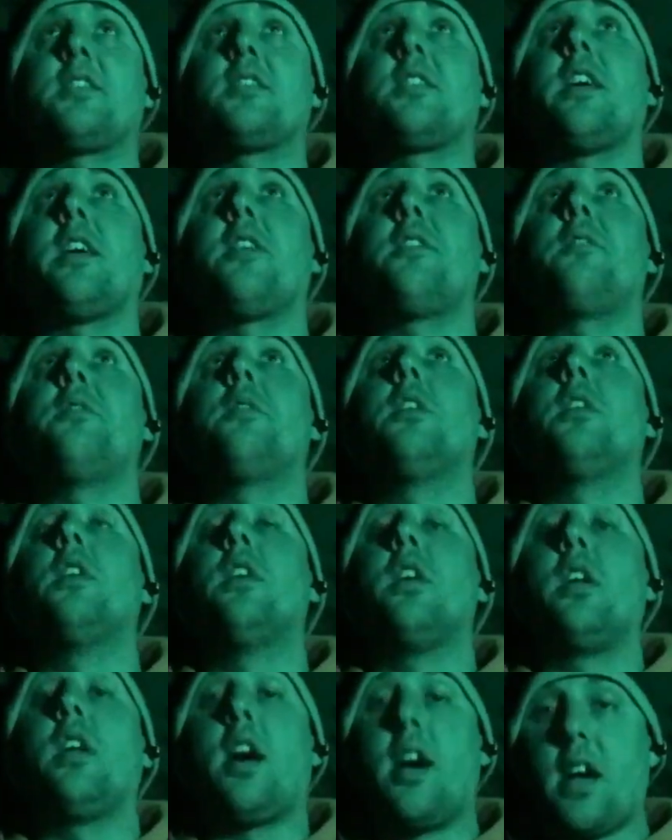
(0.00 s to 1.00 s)
So,
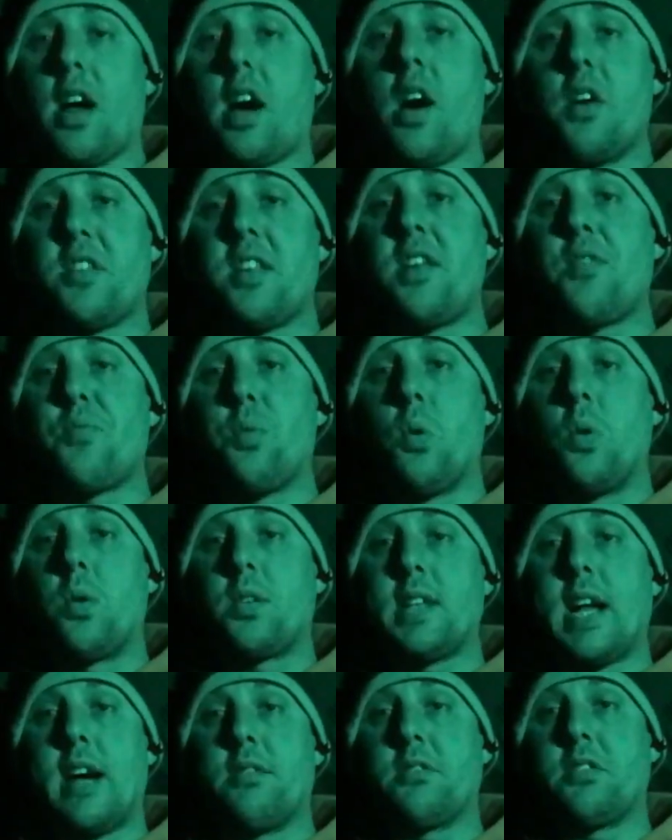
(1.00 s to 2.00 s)
like, I did walk
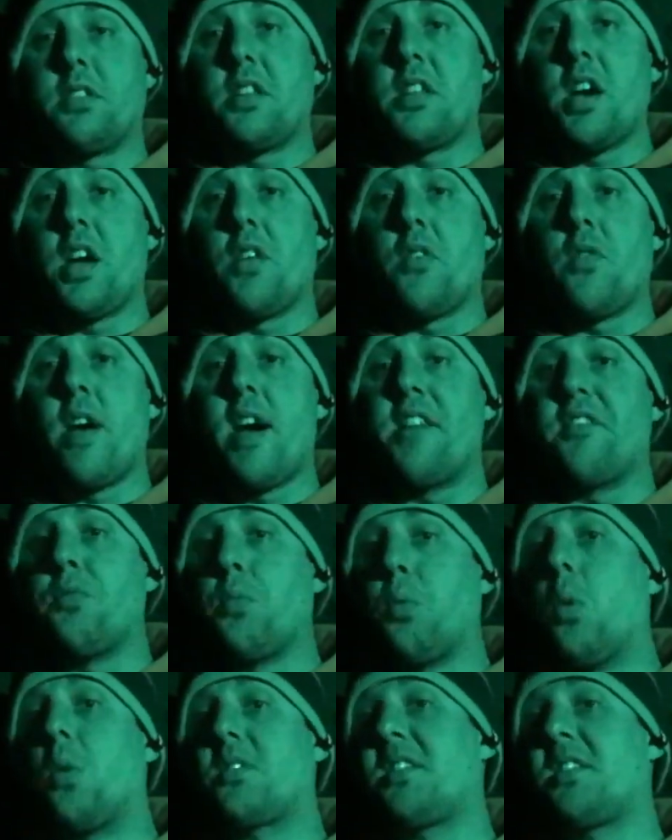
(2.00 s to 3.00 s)
down to the other end,
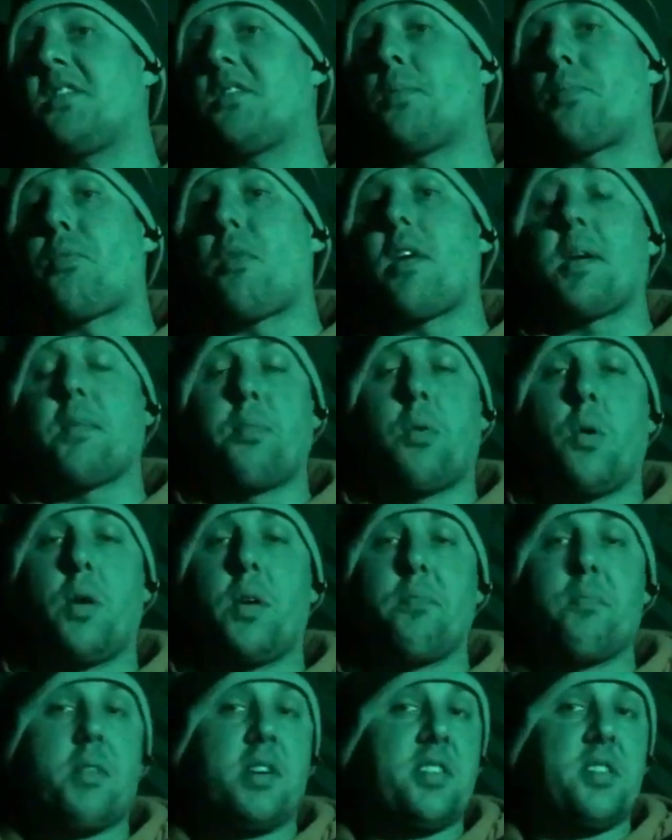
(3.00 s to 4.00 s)
walked into Brick
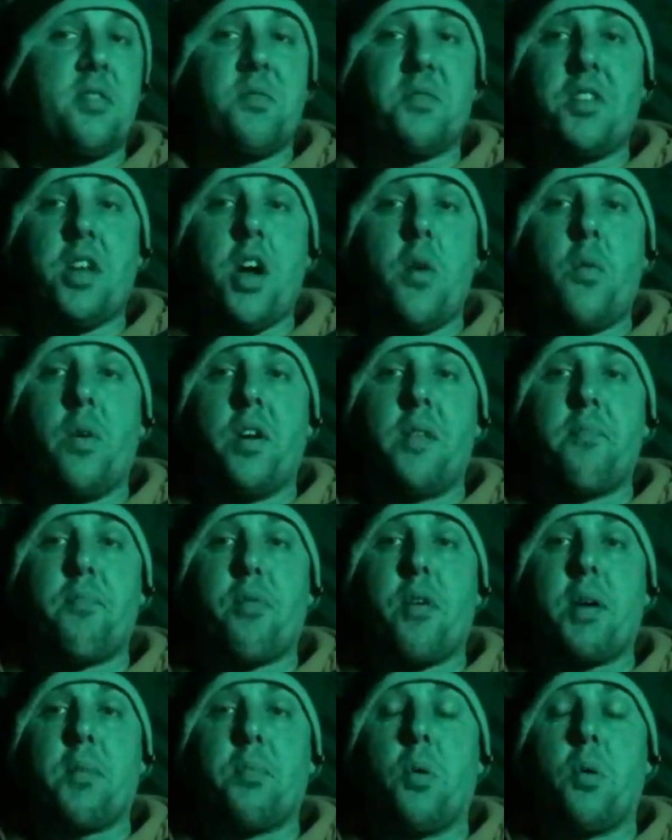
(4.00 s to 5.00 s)
Point because there was no one in
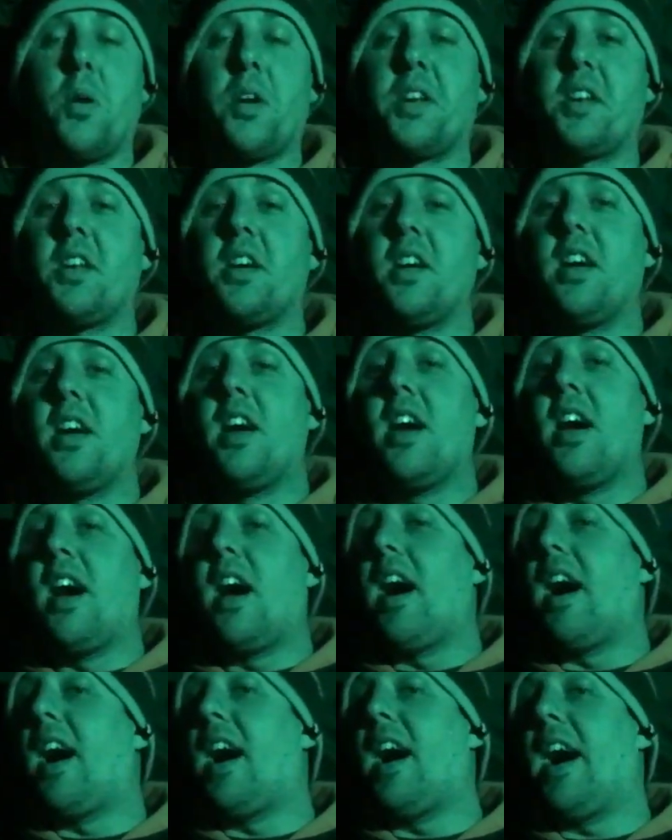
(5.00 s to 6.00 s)
Brick Point,
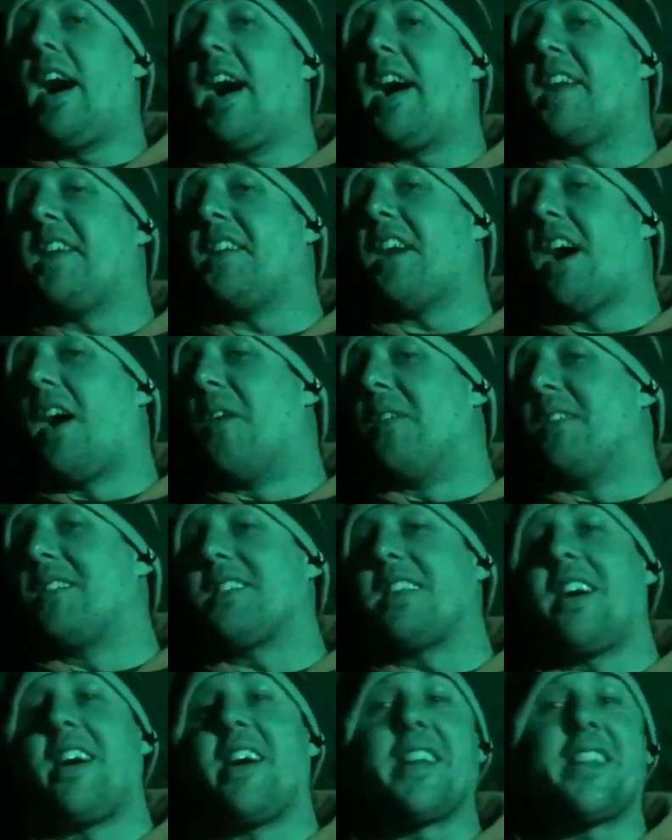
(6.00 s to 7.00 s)
and I was
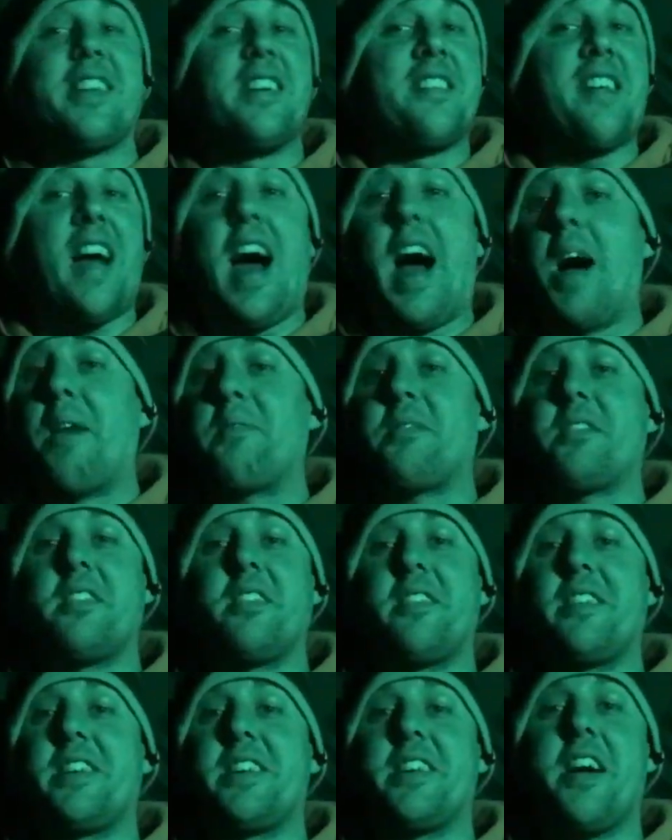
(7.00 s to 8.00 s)
like, there's
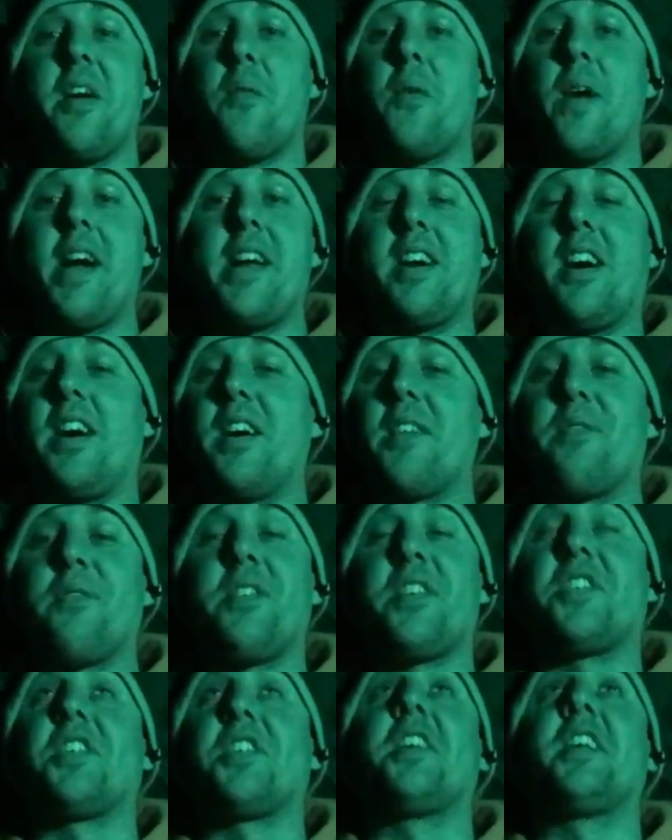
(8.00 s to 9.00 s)
absolutely no way that I am
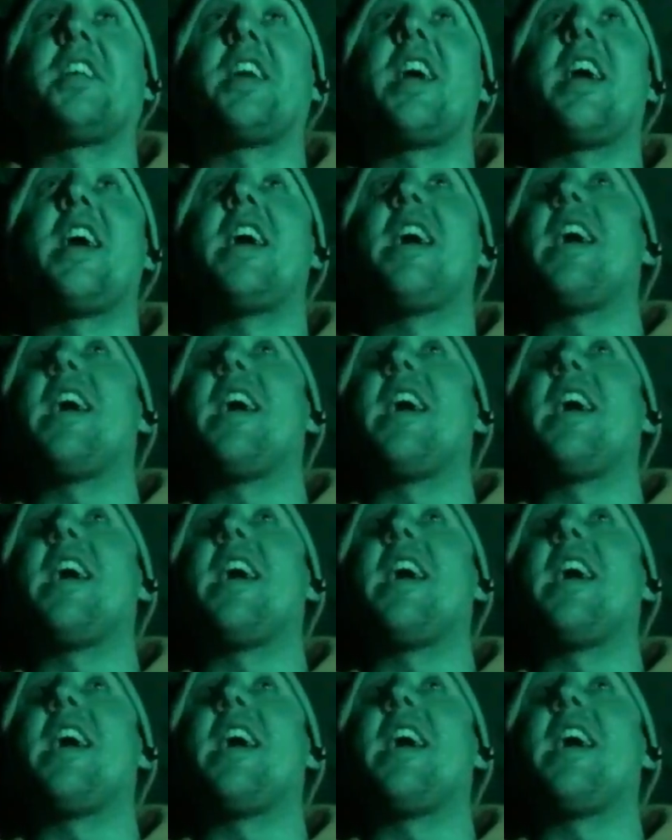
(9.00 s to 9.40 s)
fishing in here.